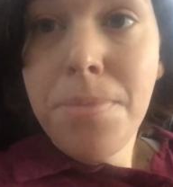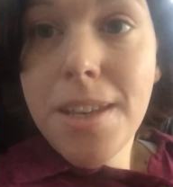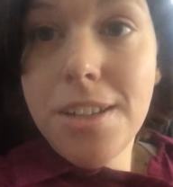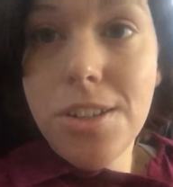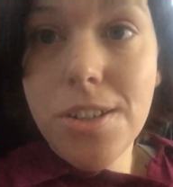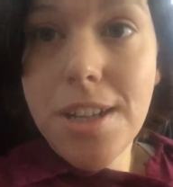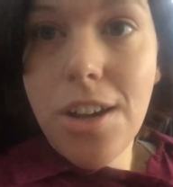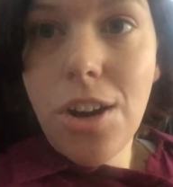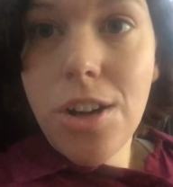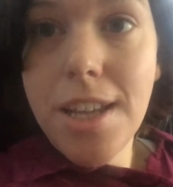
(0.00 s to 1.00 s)
it turned
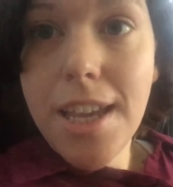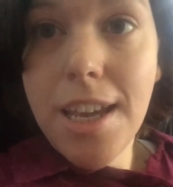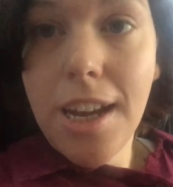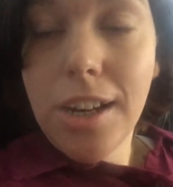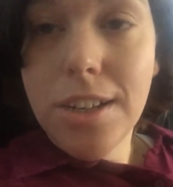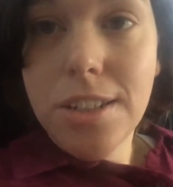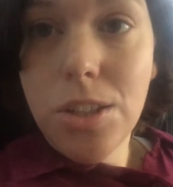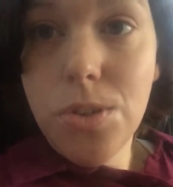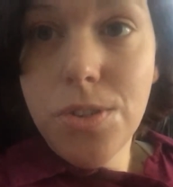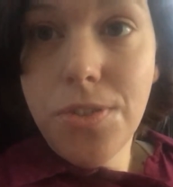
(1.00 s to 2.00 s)
out our daycare is
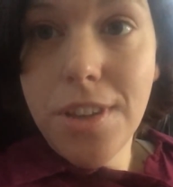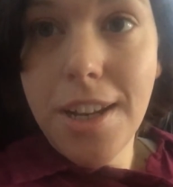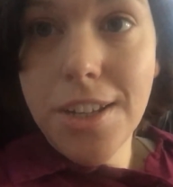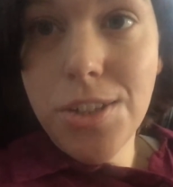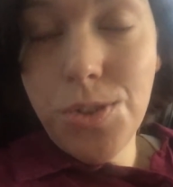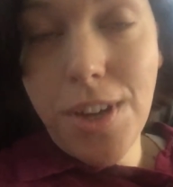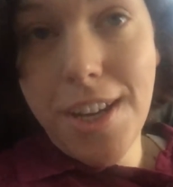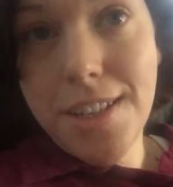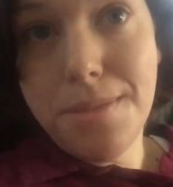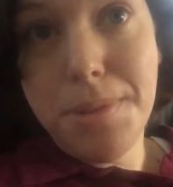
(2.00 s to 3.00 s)
closed for the next two
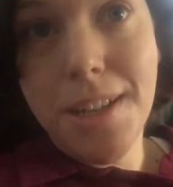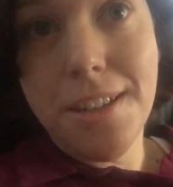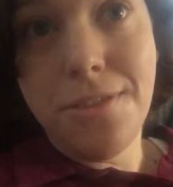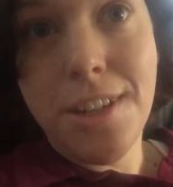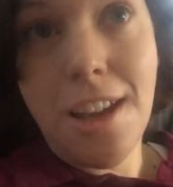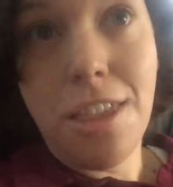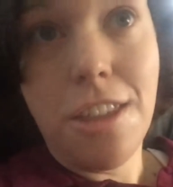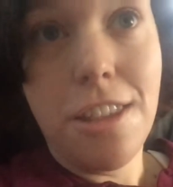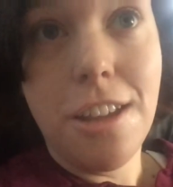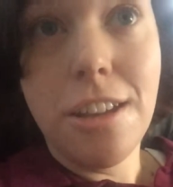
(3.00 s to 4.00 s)
days because of a death
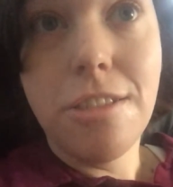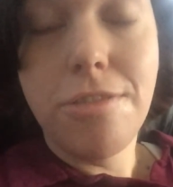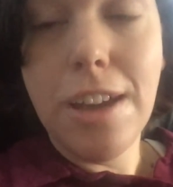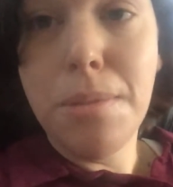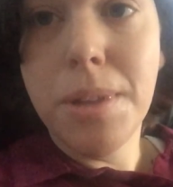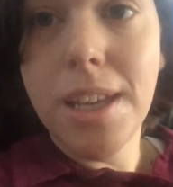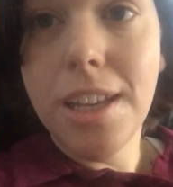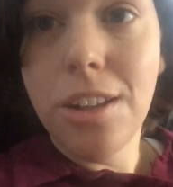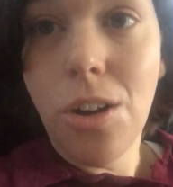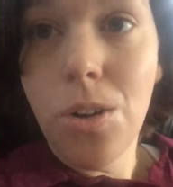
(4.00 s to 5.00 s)
in the family,
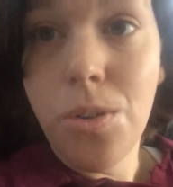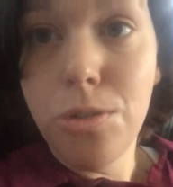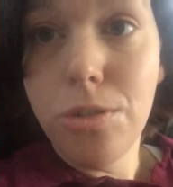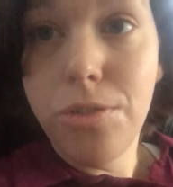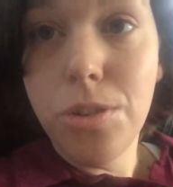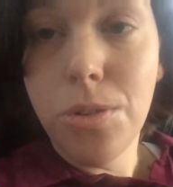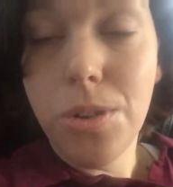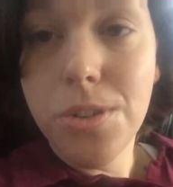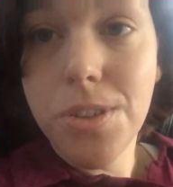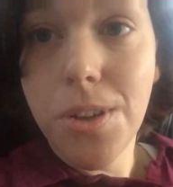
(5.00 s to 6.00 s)
and they're all going to a
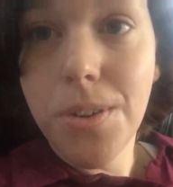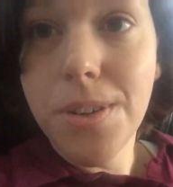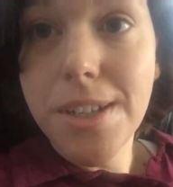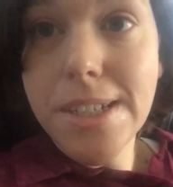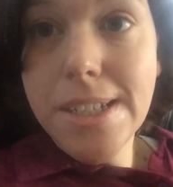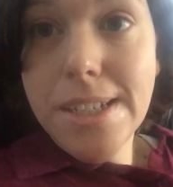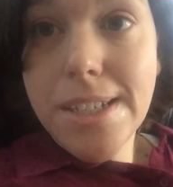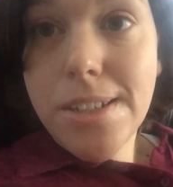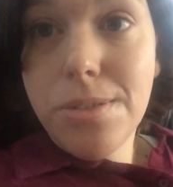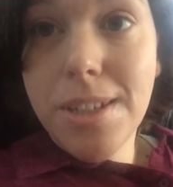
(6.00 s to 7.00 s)
funeral. So
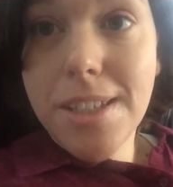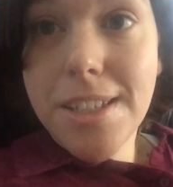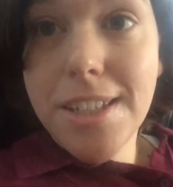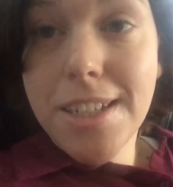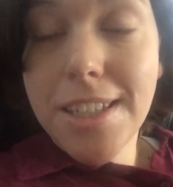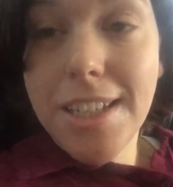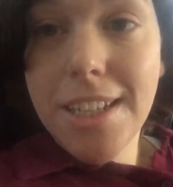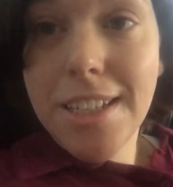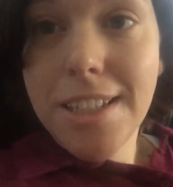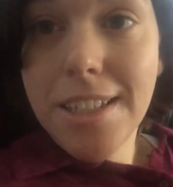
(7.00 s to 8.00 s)

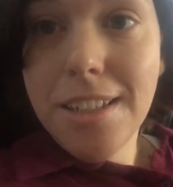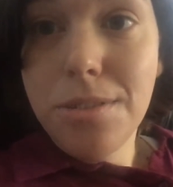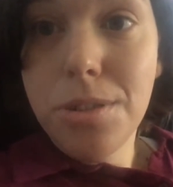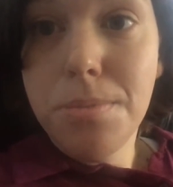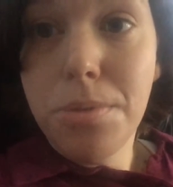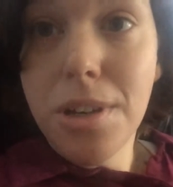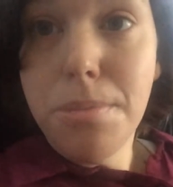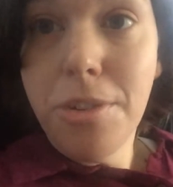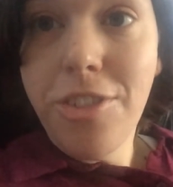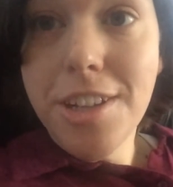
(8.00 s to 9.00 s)
realistically, it was pretty
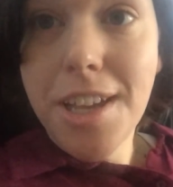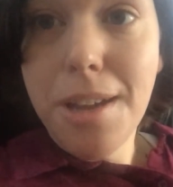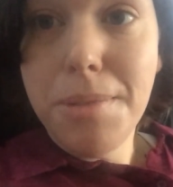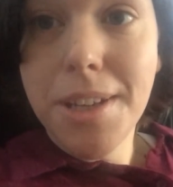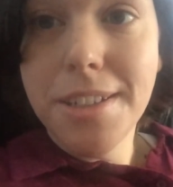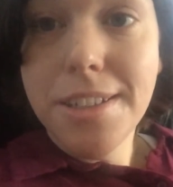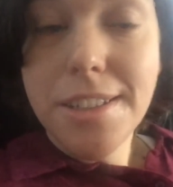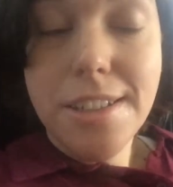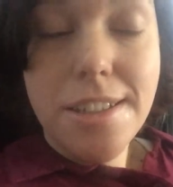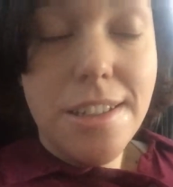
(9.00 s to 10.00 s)
perfect timing.
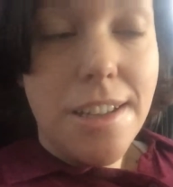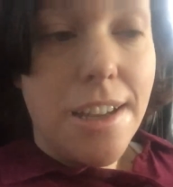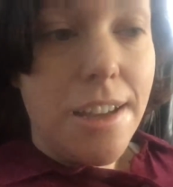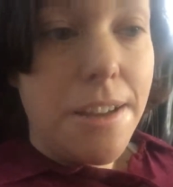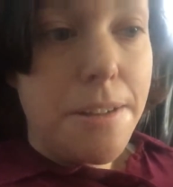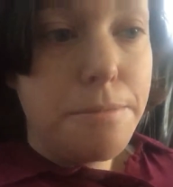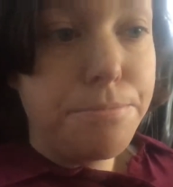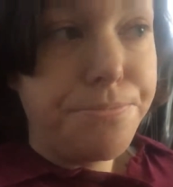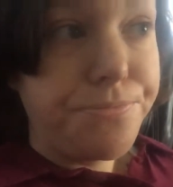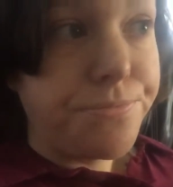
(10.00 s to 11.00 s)
Um,